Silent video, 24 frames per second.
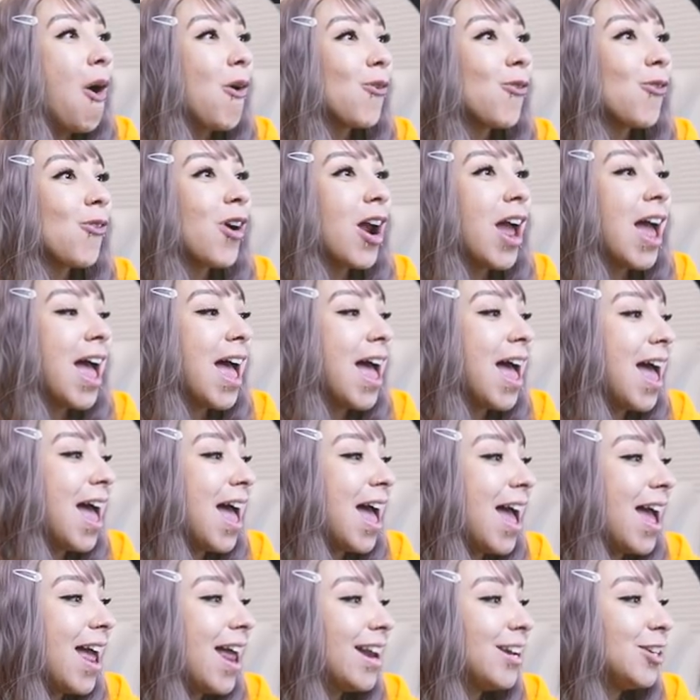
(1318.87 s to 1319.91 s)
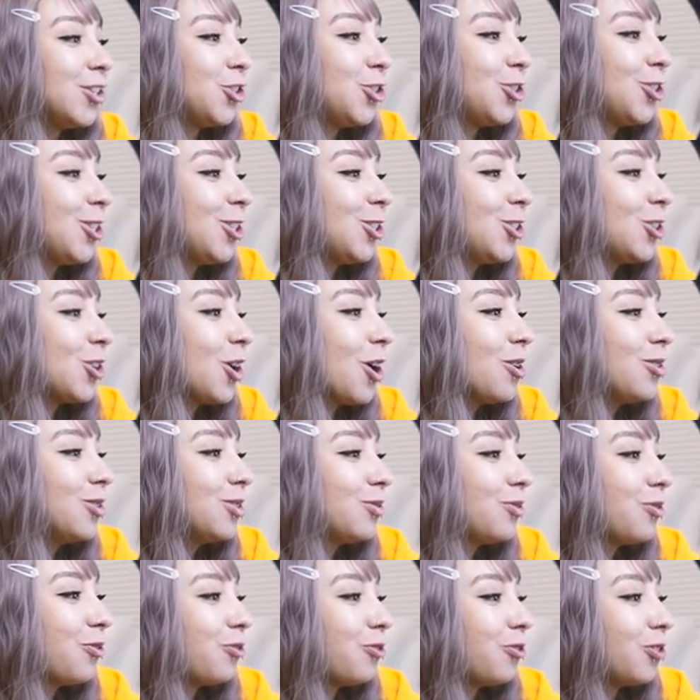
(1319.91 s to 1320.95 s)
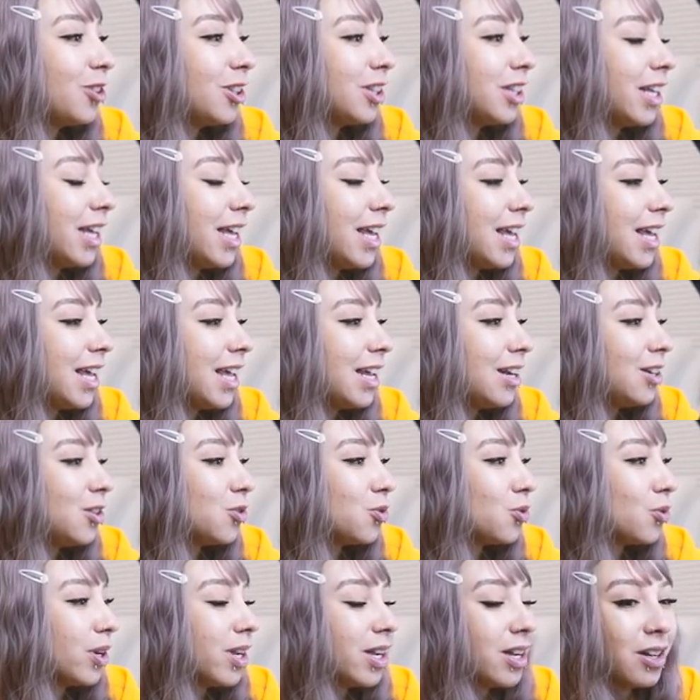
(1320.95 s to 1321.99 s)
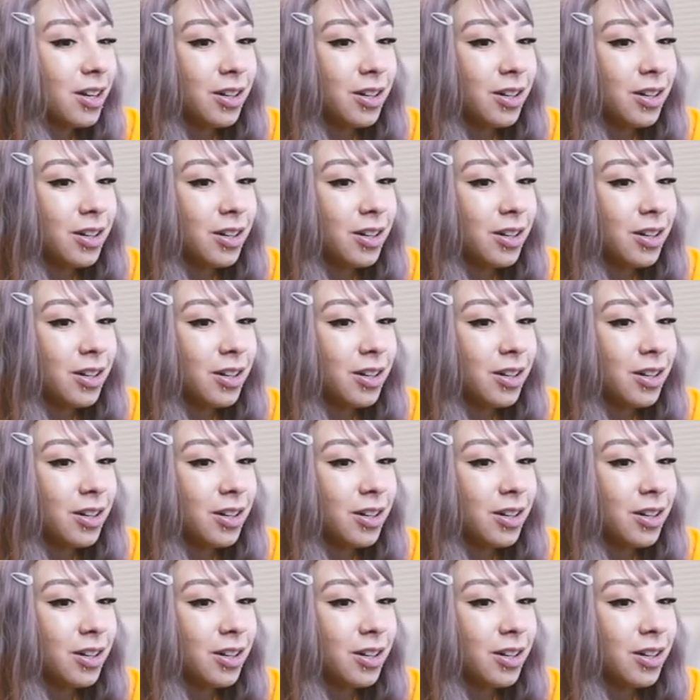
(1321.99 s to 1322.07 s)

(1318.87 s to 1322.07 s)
Ren! She chose Flynn. Drink